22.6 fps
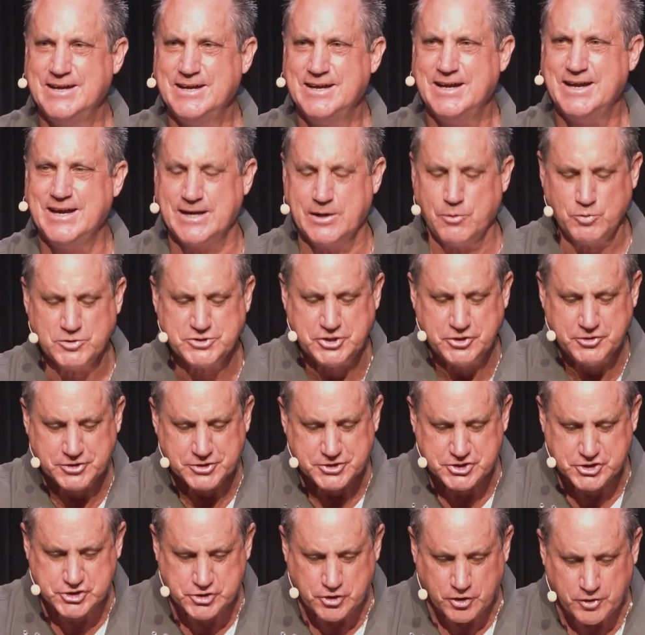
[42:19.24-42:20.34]
And I want you to
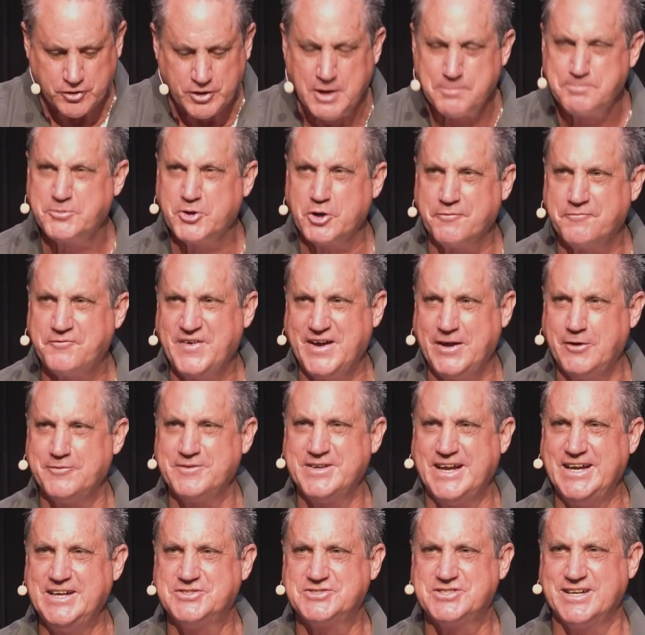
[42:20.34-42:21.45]
shore up your
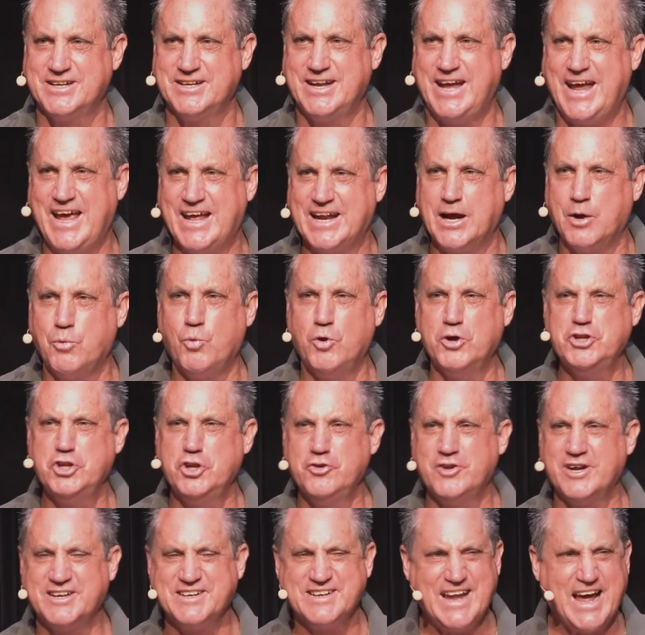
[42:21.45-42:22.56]
foundation, and I want you
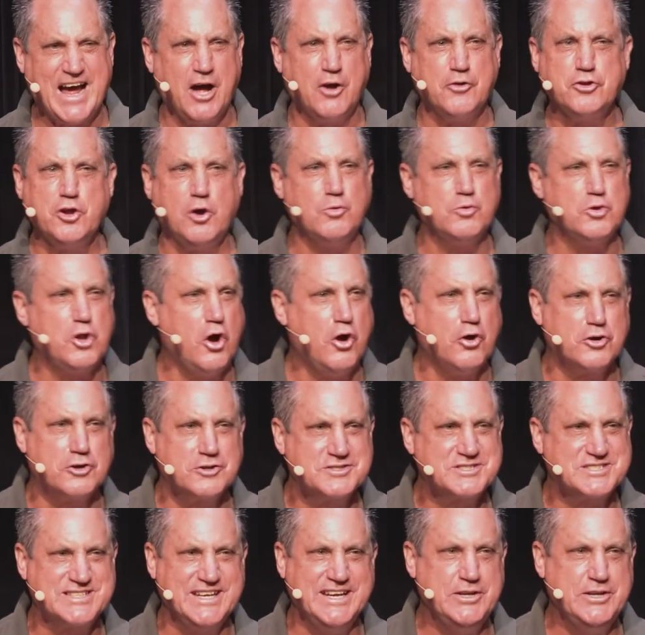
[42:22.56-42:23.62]
to now no longer see